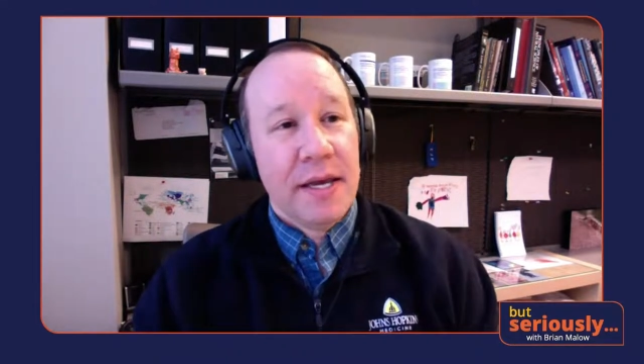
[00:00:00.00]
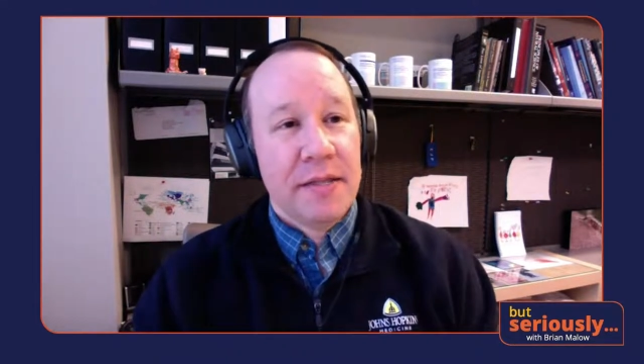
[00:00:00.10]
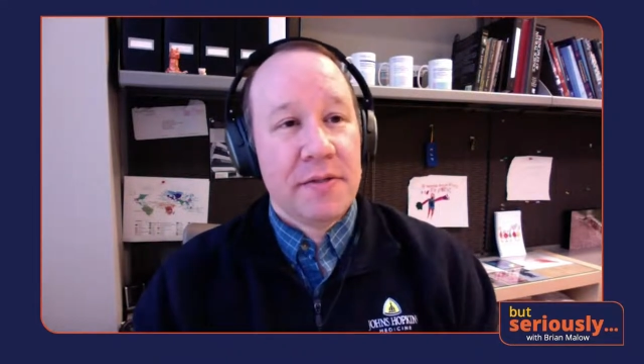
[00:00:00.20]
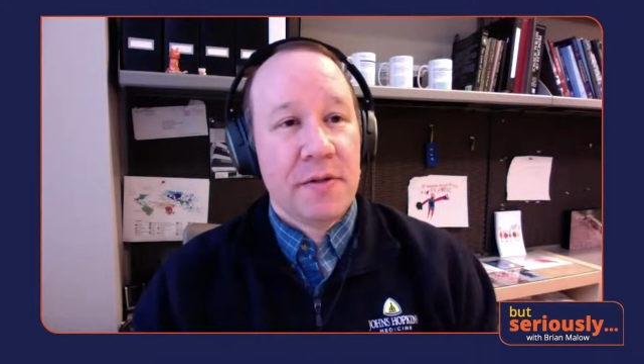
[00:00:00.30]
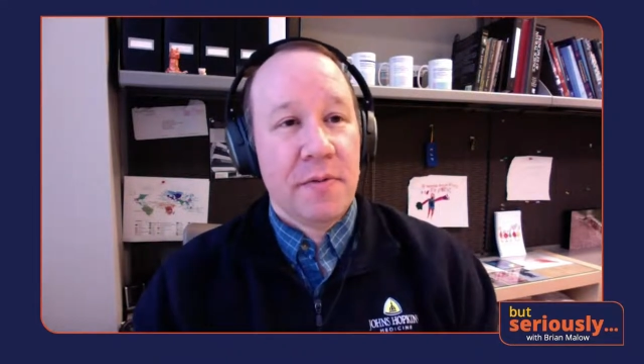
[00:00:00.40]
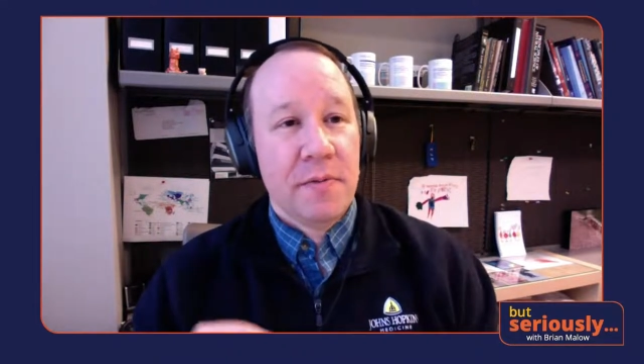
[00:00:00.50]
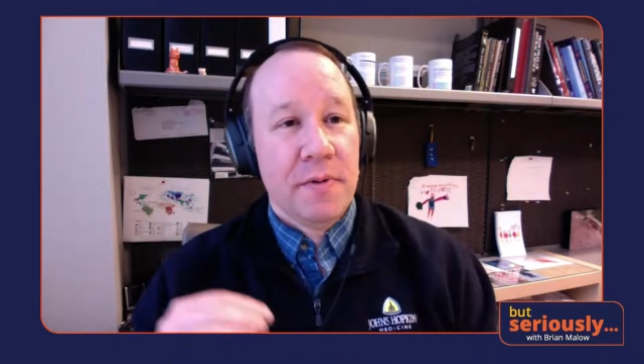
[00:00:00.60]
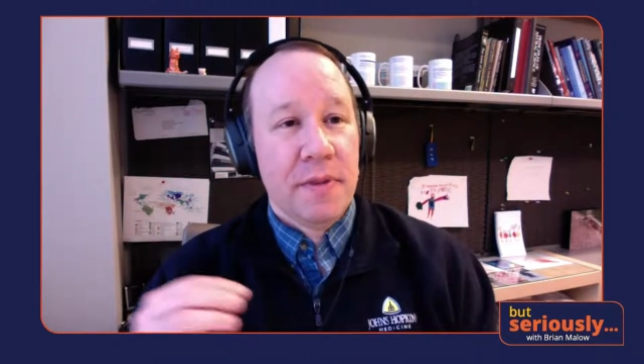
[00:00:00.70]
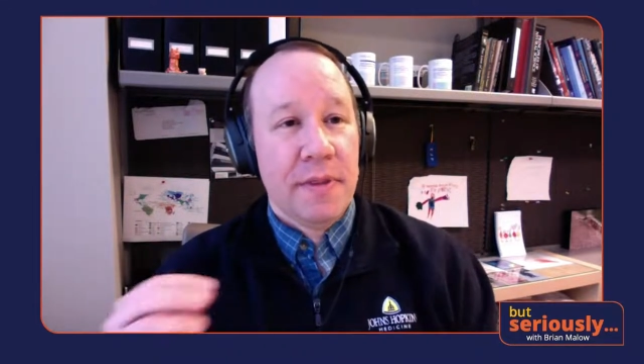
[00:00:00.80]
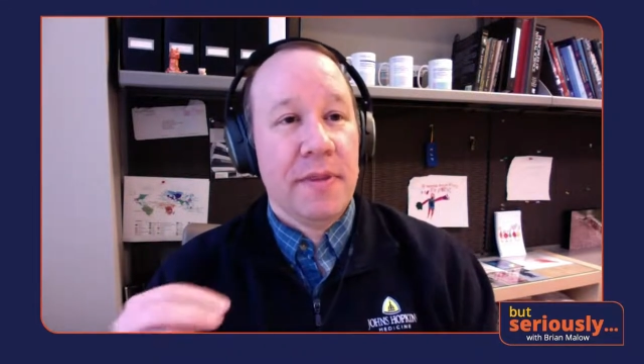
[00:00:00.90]
And
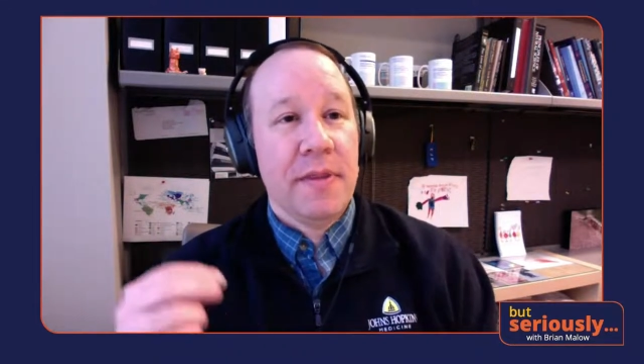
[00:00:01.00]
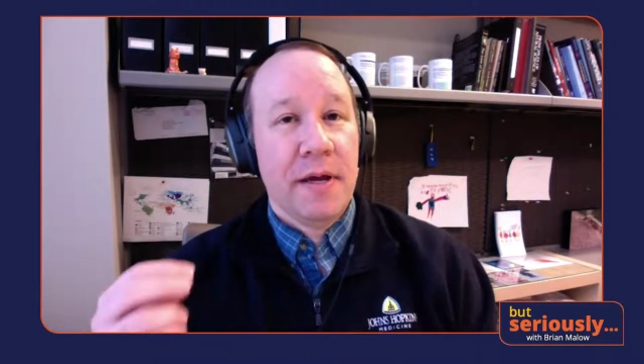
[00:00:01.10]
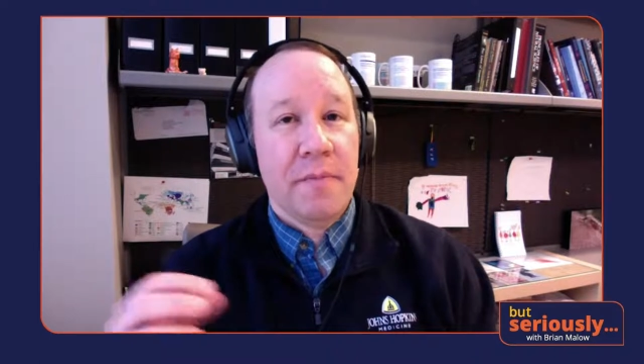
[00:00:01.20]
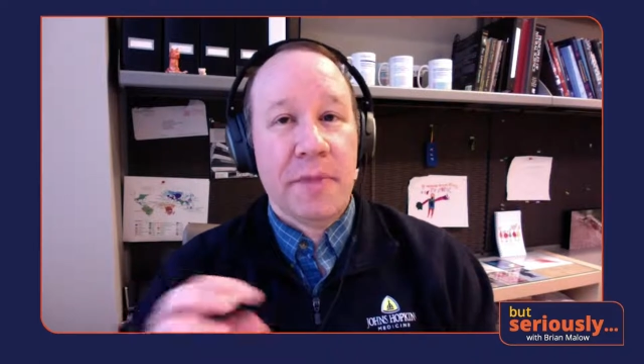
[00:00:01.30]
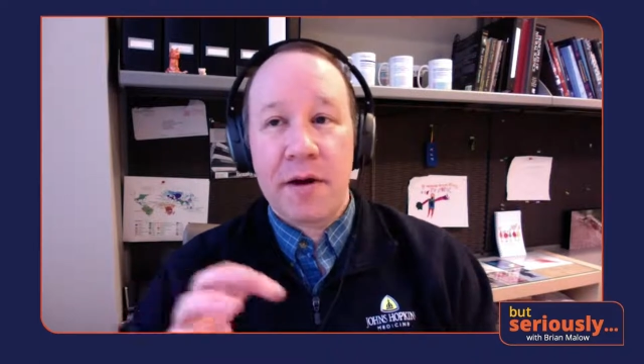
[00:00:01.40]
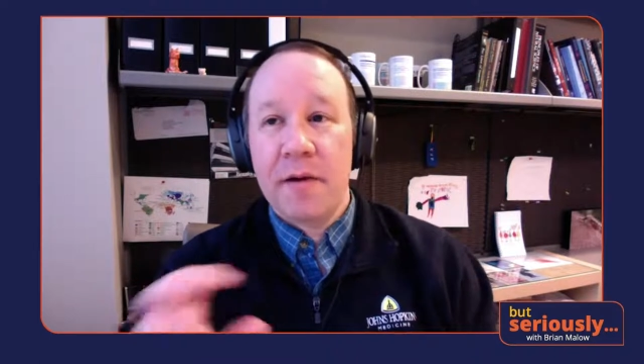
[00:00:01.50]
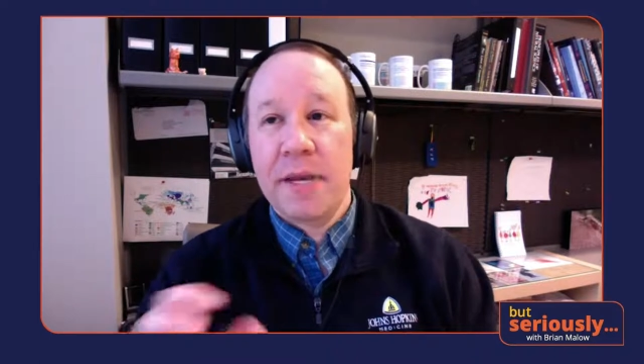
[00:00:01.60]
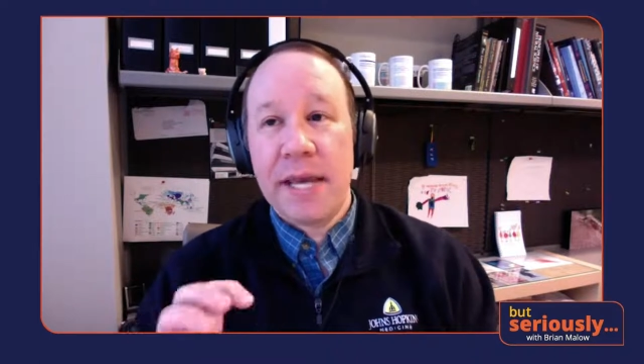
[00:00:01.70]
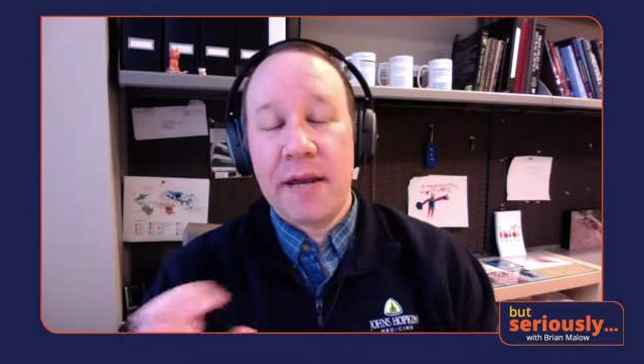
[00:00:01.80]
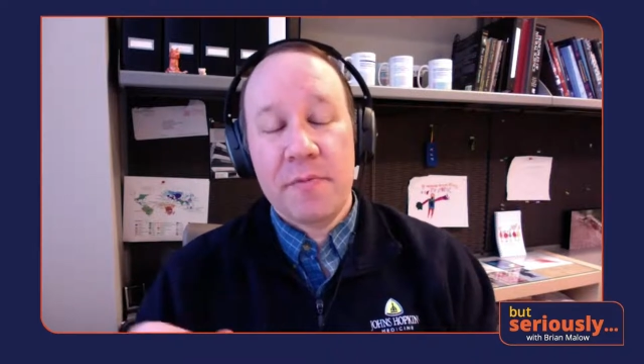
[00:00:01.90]
so there are
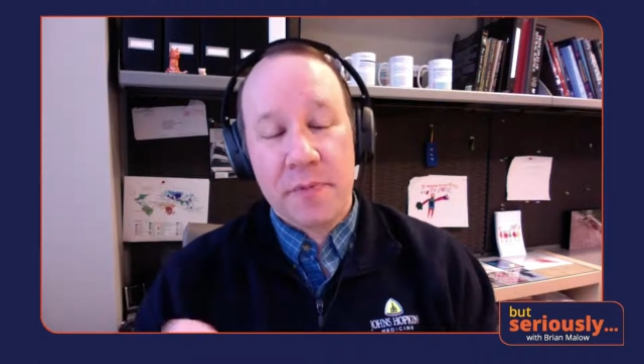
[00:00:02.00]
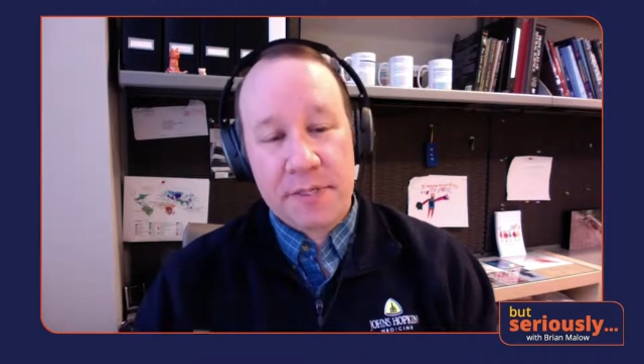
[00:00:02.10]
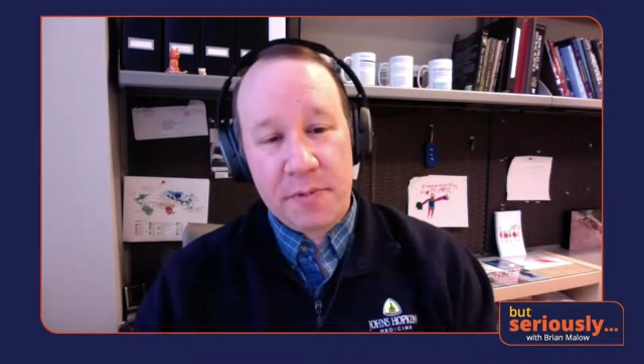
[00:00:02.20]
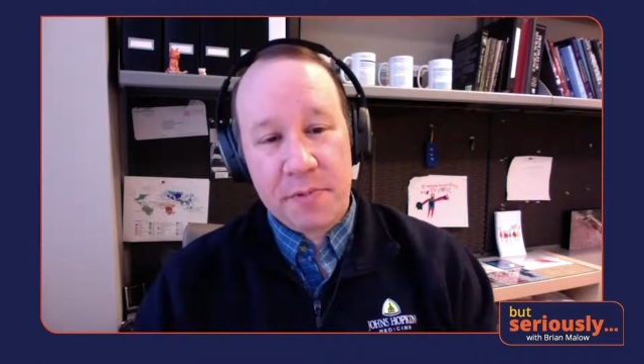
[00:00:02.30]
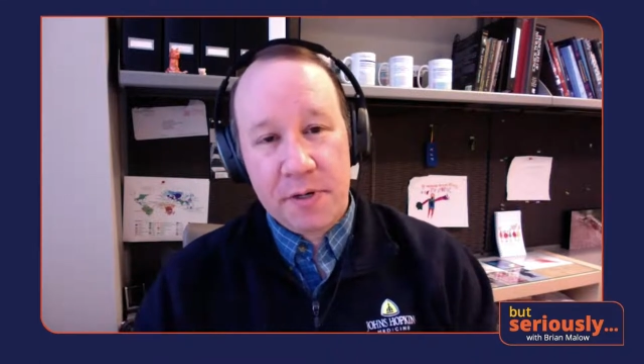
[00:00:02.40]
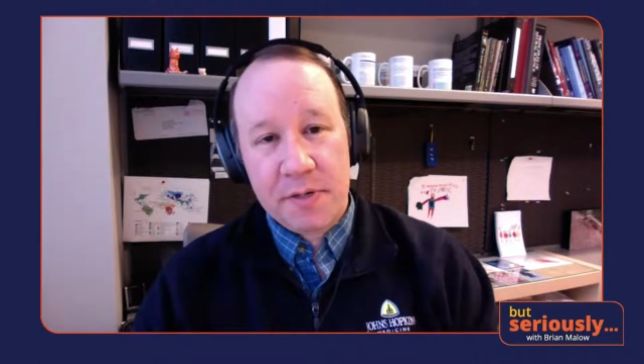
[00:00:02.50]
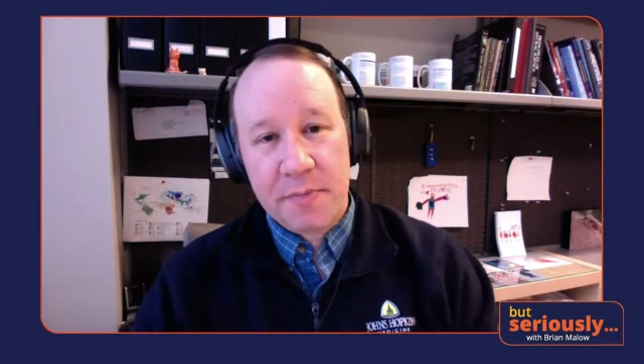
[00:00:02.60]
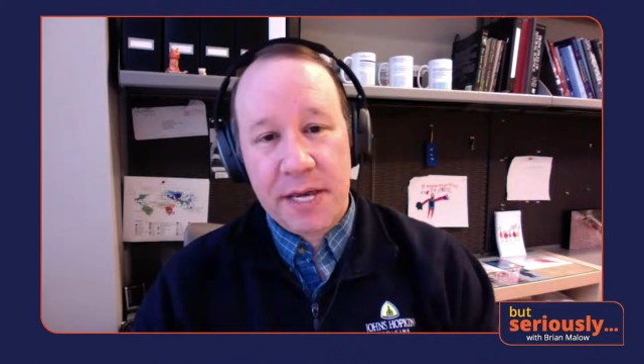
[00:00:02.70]
mechanoreceptors,